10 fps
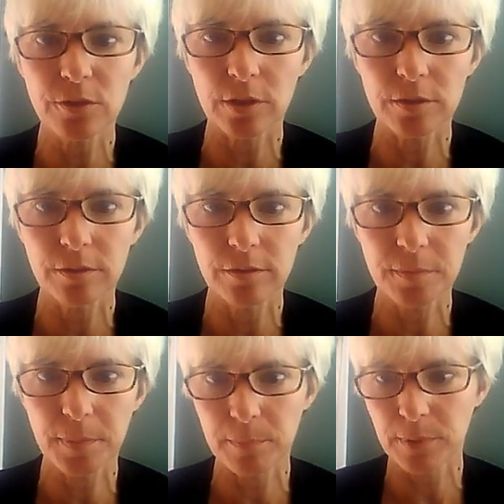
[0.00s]
Toronto
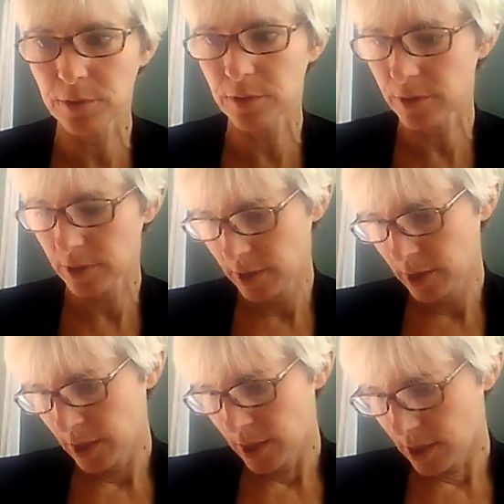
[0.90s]
newspapers,
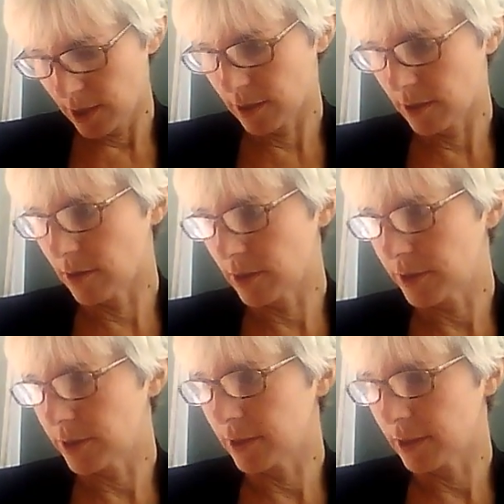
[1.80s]

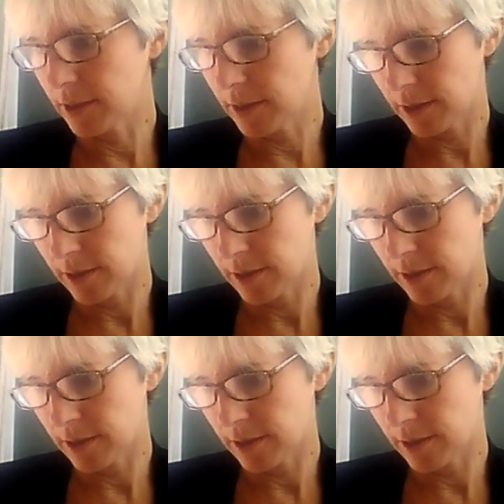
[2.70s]
August the 9th,